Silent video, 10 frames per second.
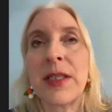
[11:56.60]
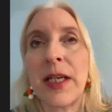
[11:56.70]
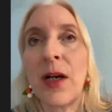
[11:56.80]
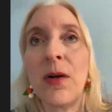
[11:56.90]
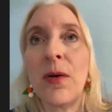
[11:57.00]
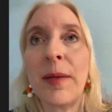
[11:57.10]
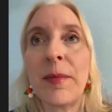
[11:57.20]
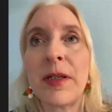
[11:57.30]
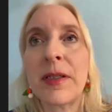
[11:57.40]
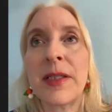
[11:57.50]
that say, "Oh, I'm
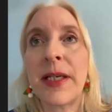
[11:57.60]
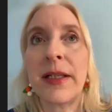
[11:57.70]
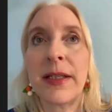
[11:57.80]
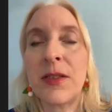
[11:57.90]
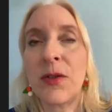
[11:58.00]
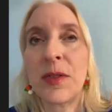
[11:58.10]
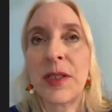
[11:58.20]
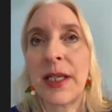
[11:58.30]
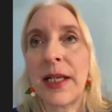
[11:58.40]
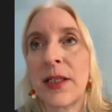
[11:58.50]
going to sell into
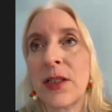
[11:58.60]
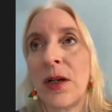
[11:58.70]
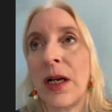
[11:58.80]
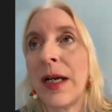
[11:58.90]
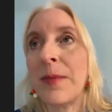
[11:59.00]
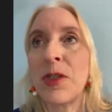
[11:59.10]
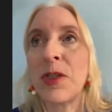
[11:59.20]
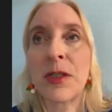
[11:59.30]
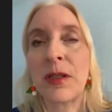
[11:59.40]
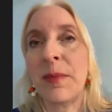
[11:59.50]
aesthetics," or "I'm
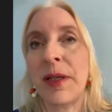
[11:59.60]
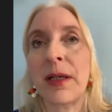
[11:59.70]
just going to